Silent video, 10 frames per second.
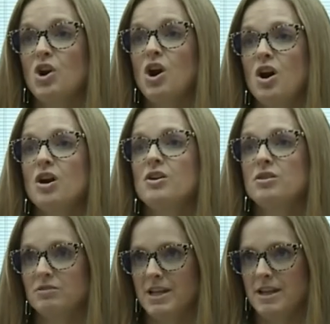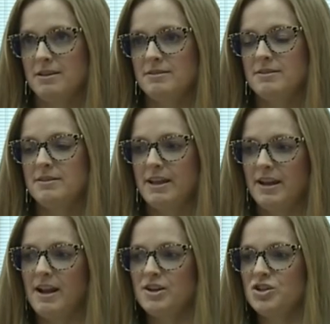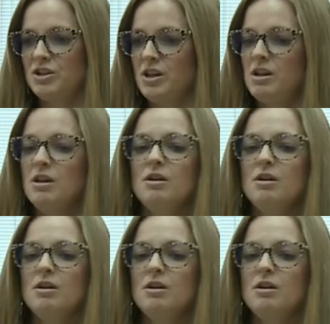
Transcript: hard lens that can actually